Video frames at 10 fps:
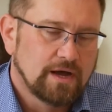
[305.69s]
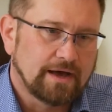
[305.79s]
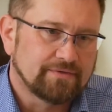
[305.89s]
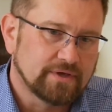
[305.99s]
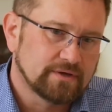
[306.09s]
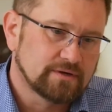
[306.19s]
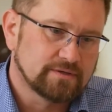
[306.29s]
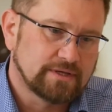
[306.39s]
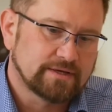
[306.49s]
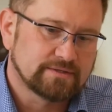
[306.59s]
I think
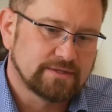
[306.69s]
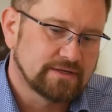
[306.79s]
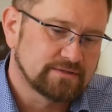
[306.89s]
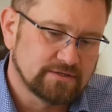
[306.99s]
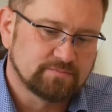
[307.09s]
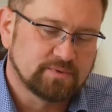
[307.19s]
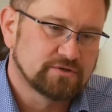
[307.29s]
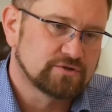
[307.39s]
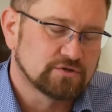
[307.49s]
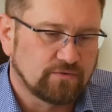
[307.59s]
that is
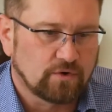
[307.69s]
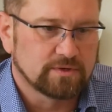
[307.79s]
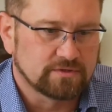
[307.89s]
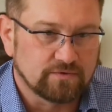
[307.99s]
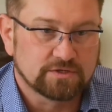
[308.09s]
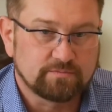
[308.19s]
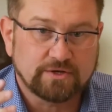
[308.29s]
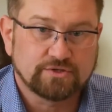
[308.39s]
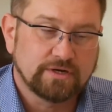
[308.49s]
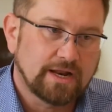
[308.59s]
pretty transformative,
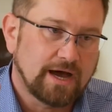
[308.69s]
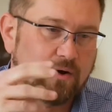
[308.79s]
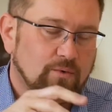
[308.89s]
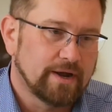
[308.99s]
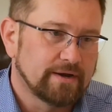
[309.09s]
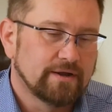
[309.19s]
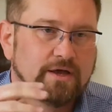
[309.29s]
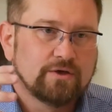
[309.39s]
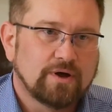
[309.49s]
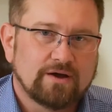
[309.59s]
especially now when
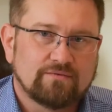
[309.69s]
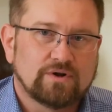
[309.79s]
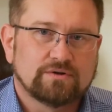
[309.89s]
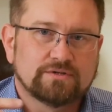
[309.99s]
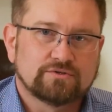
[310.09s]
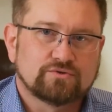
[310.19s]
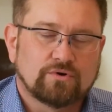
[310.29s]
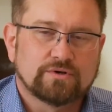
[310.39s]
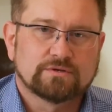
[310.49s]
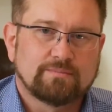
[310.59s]
you have all these
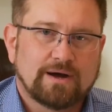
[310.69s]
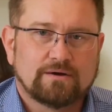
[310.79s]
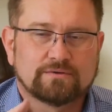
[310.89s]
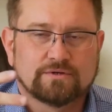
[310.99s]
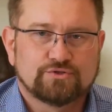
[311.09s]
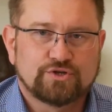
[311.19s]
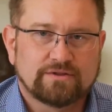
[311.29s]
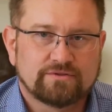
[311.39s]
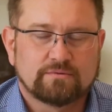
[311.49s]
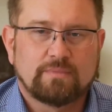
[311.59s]
stories about the
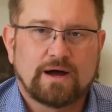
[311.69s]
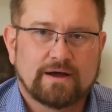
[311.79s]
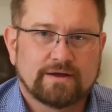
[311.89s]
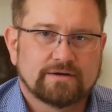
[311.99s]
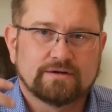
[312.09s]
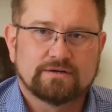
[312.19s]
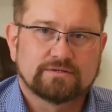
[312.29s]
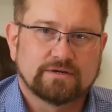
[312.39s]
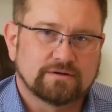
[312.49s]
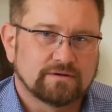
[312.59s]
gender
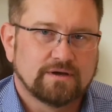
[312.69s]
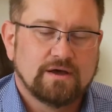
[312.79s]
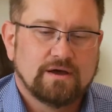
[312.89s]
bias and